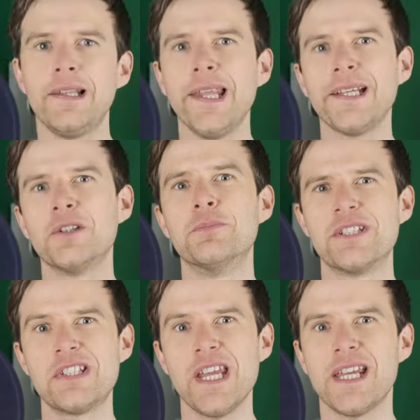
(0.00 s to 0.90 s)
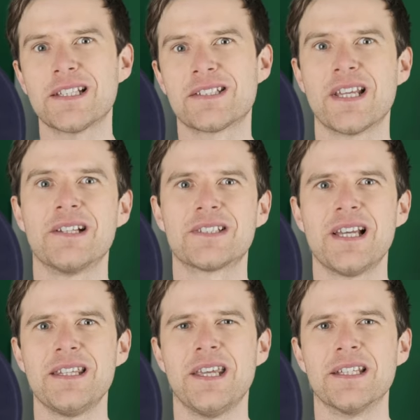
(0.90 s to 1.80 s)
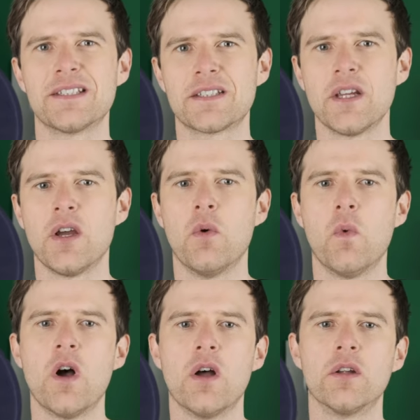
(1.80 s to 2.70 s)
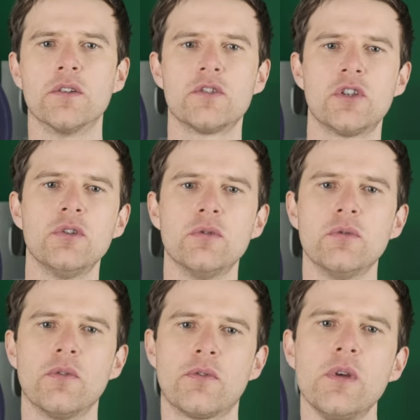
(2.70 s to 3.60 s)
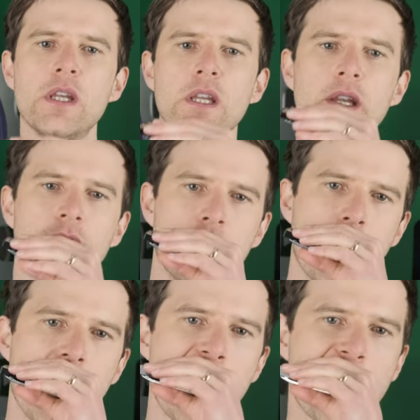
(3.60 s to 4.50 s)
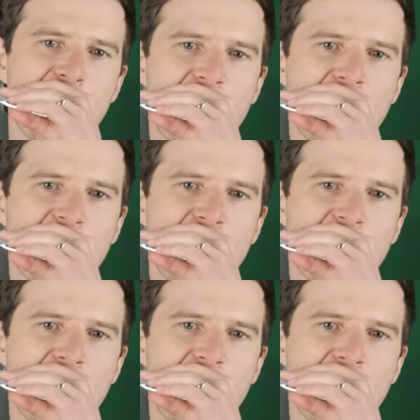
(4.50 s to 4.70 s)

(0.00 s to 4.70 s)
Lick number six sounds like this. One, two, three, four.